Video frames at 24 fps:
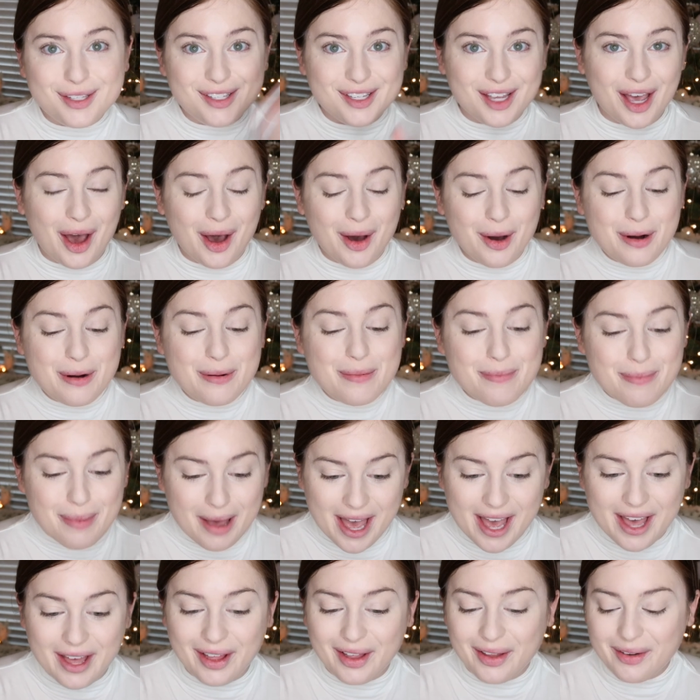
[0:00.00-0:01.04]
so
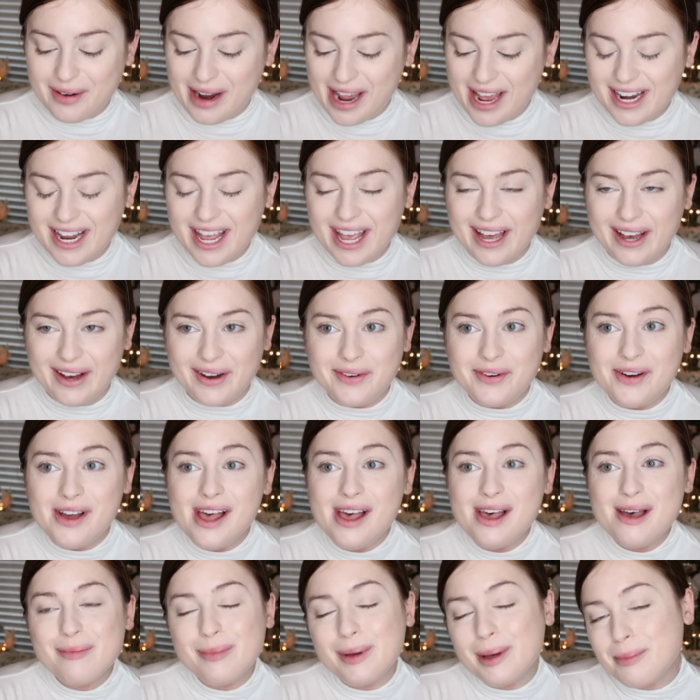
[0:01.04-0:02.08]
pale right now,
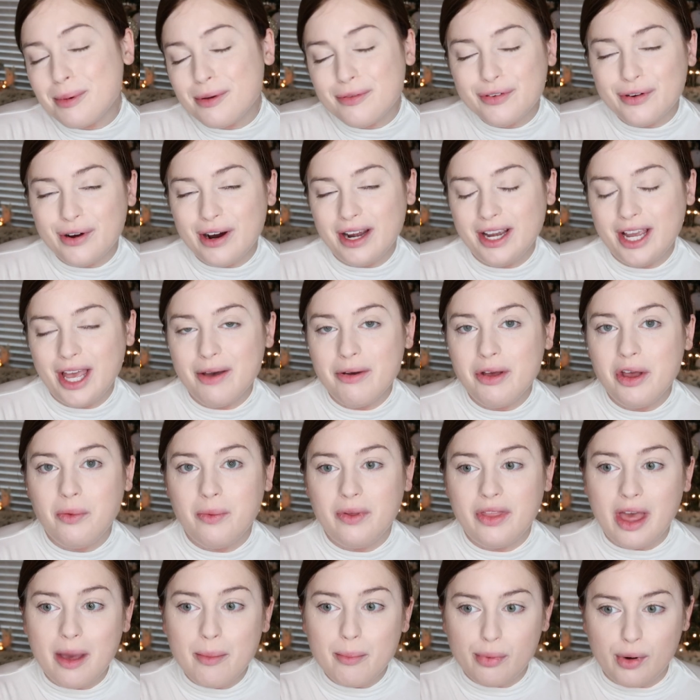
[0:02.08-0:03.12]
but before I go
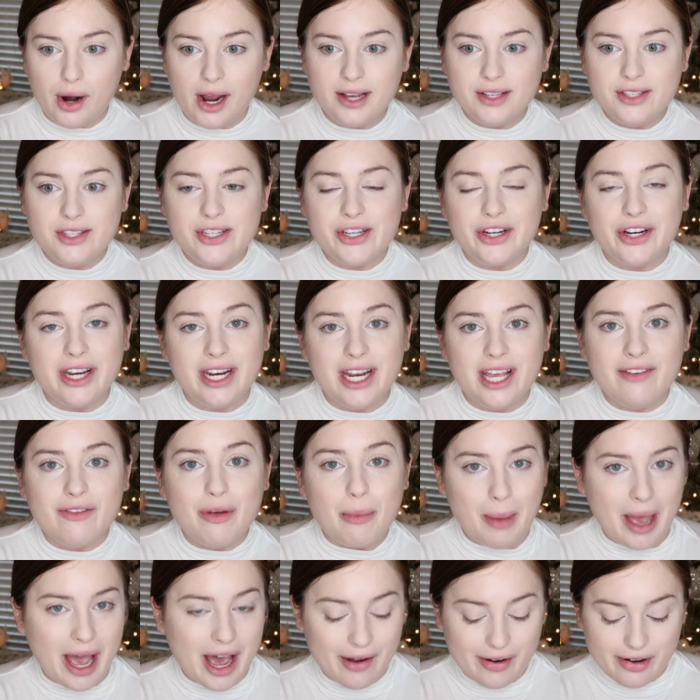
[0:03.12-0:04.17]
in with like bronzer and
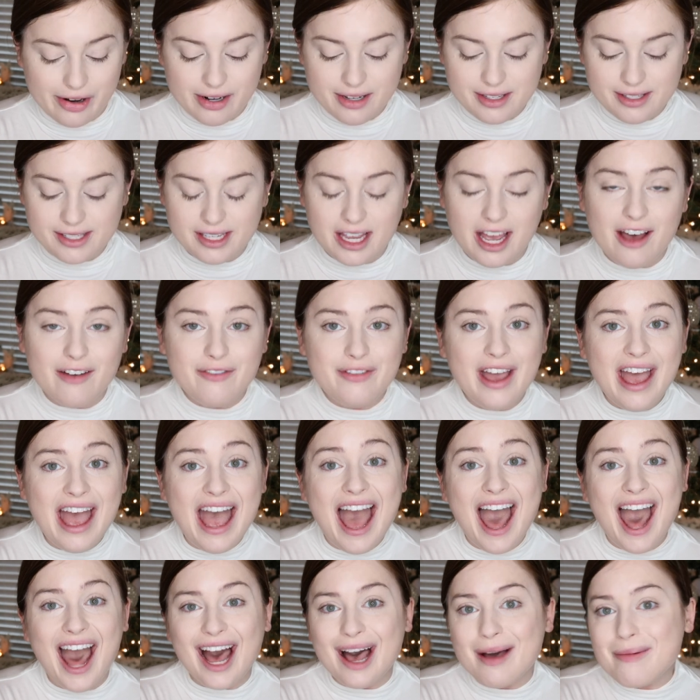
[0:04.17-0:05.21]
even powder and stuff,
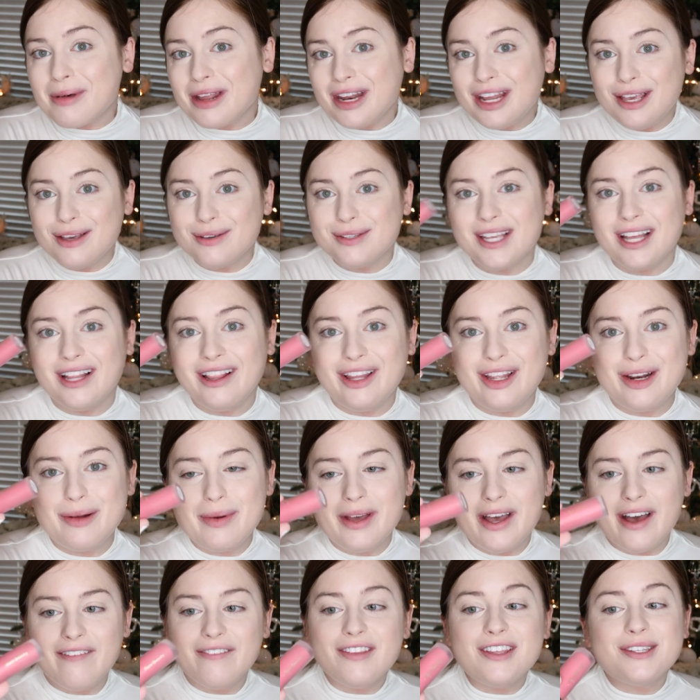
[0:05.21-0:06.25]
I'm gonna use a
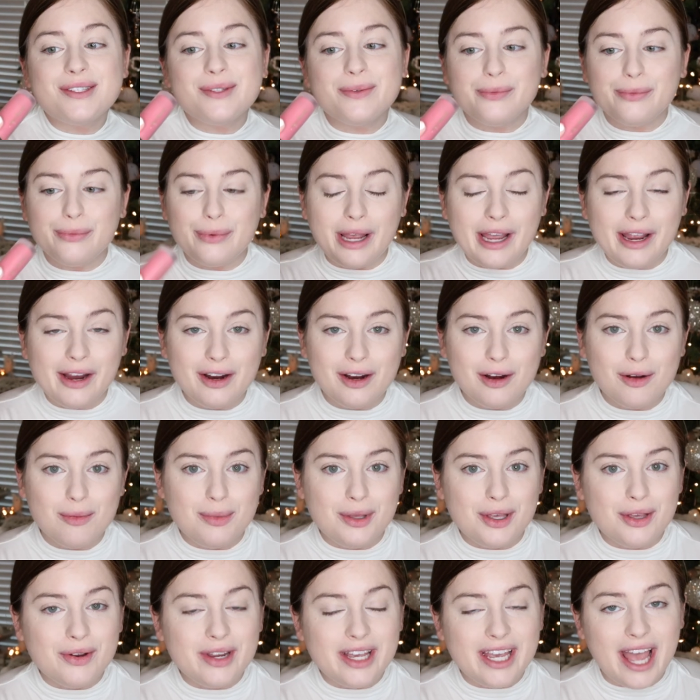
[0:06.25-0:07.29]
little bit of this Rare
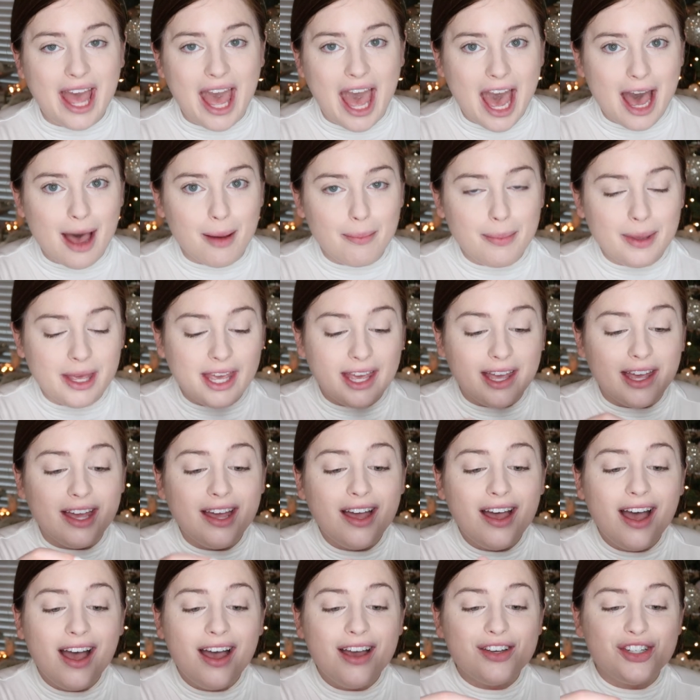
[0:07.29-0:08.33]
Beauty
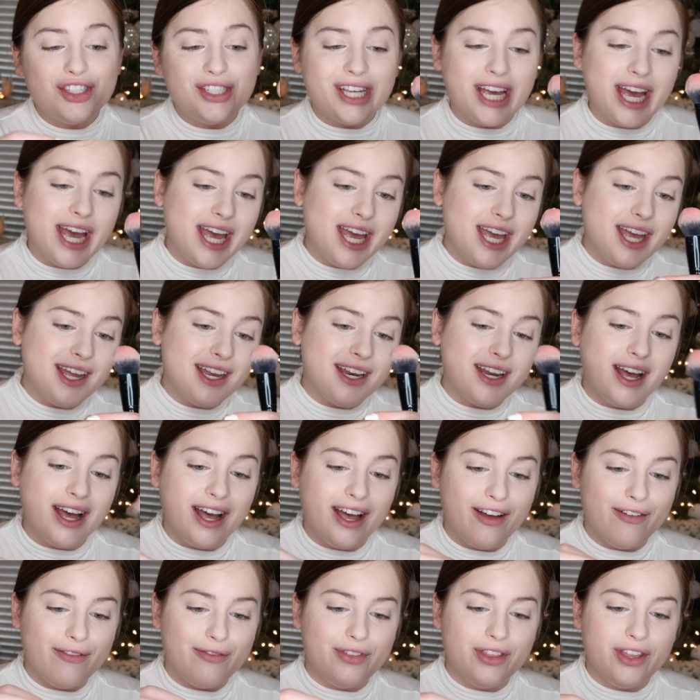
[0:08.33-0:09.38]
Happy shade
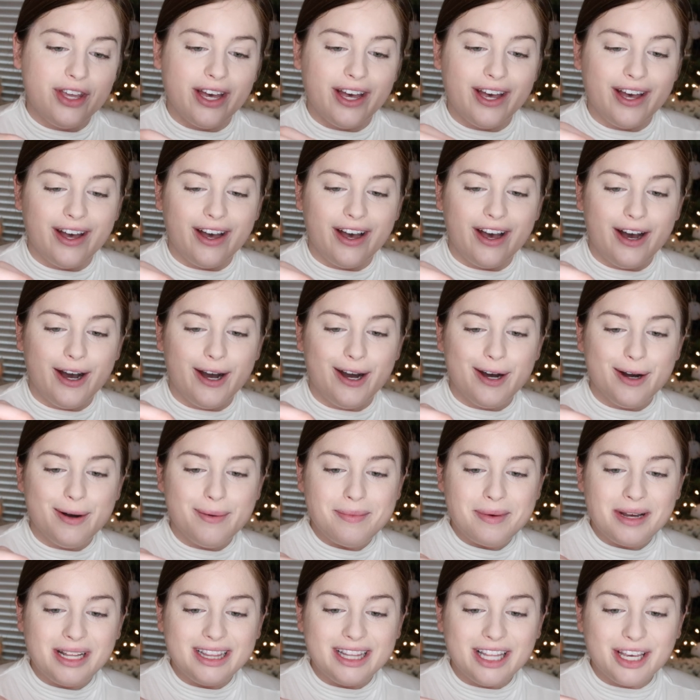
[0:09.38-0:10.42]
of the
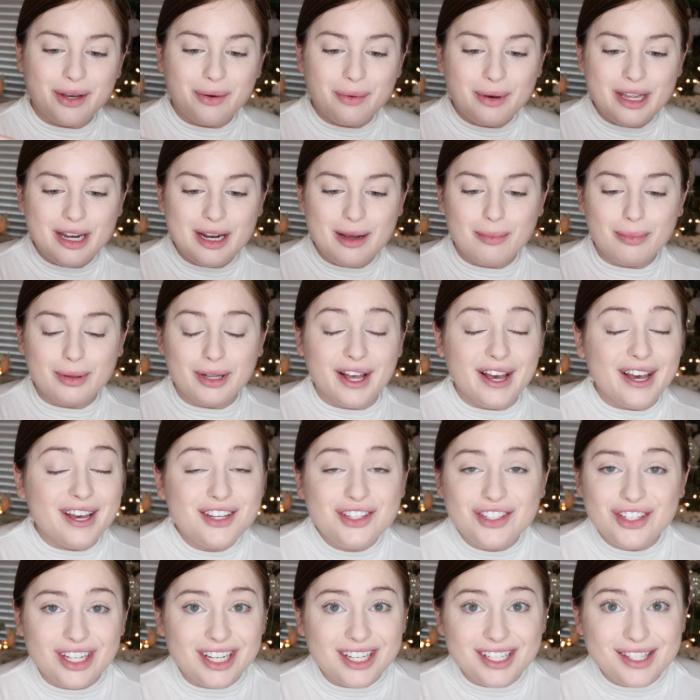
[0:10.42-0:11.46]
um, liquid
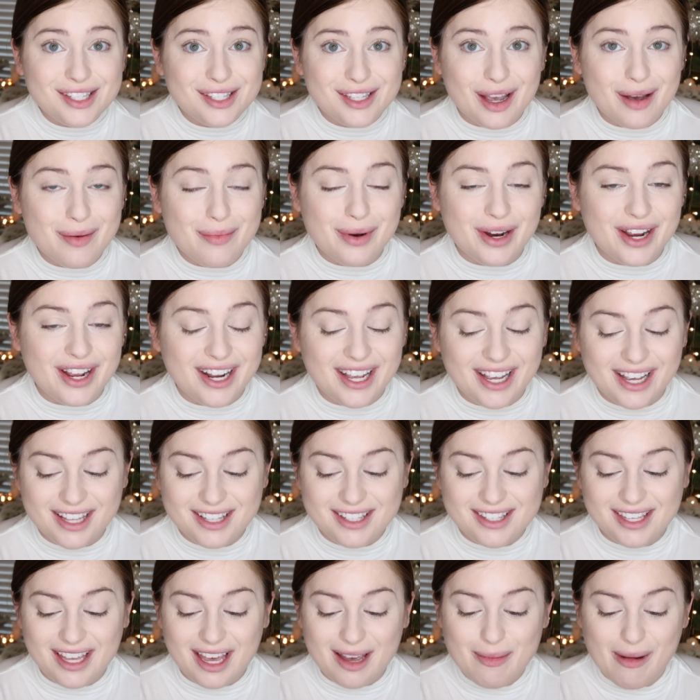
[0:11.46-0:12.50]
blush. It's so pretty.
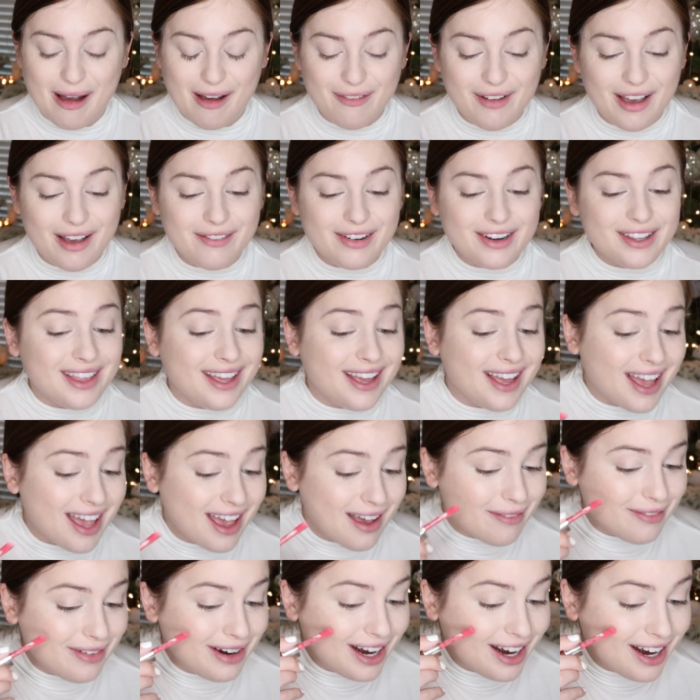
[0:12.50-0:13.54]
It's like my favorite thing
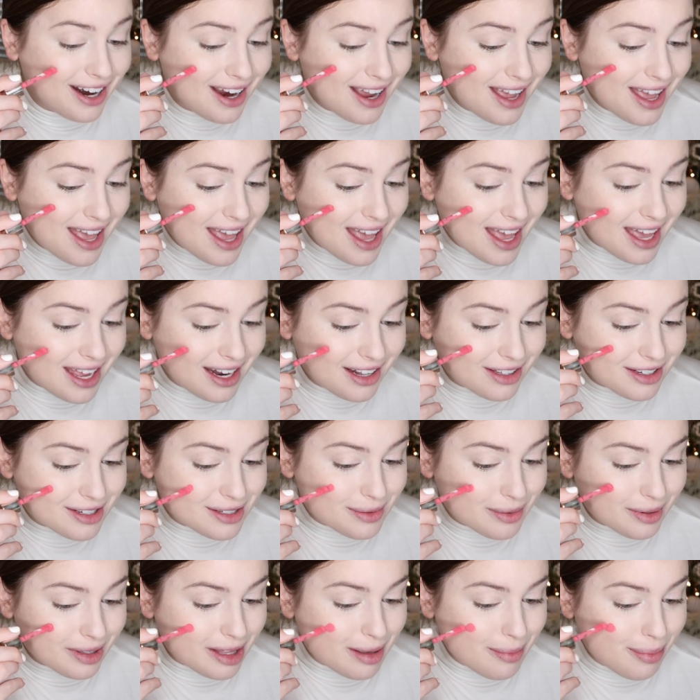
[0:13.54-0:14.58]
ever, and it
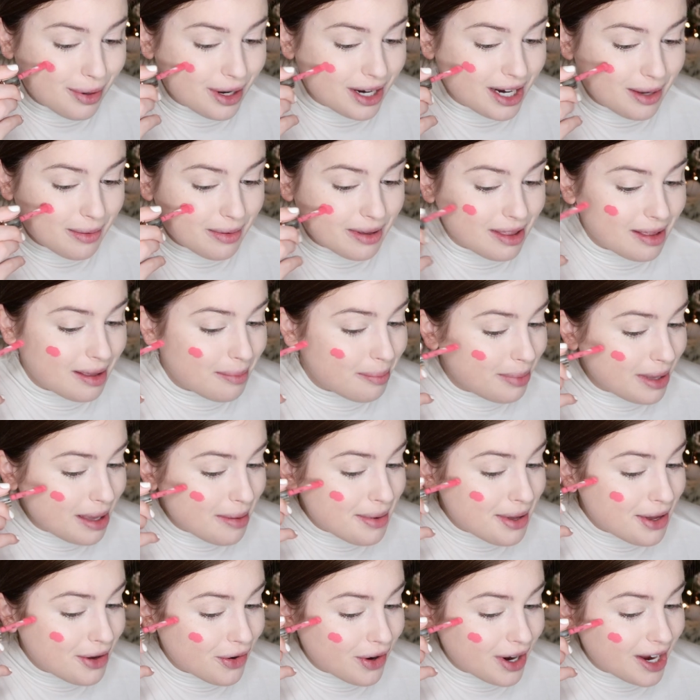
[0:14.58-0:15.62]
looks really pretty with
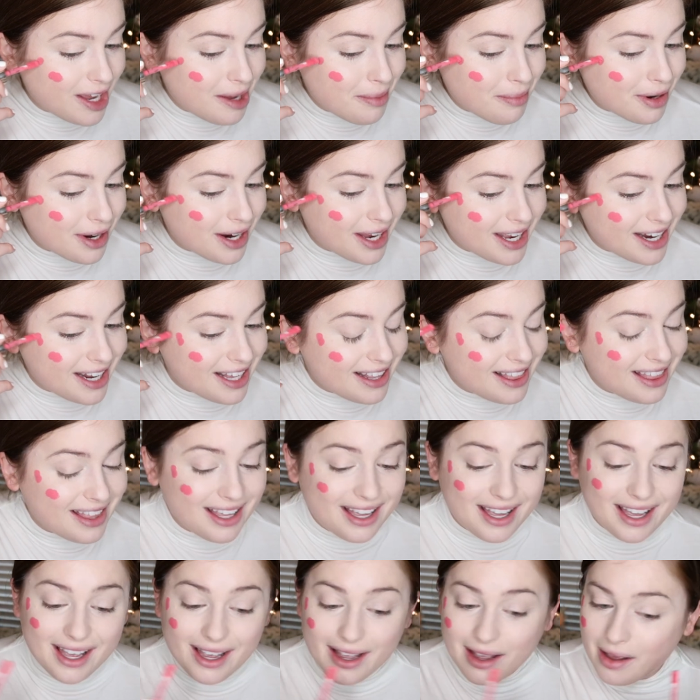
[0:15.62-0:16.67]
BB cream or
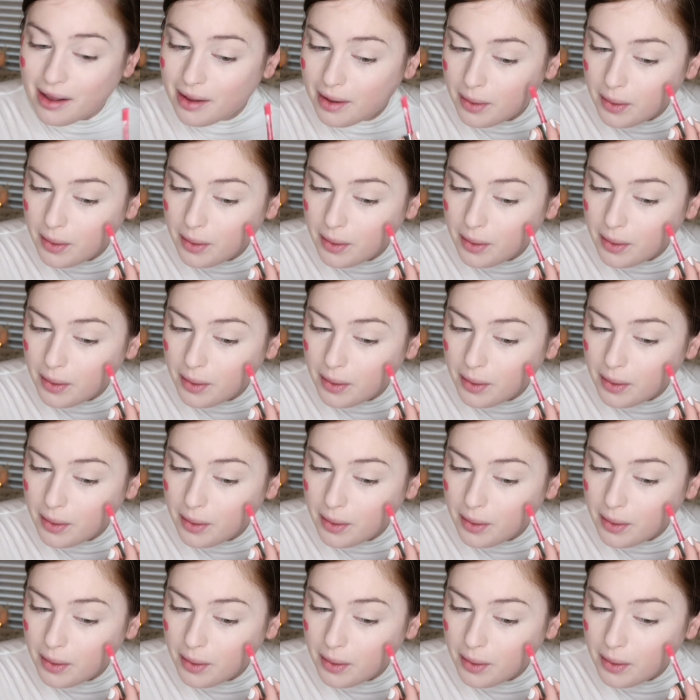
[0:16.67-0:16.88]
anything.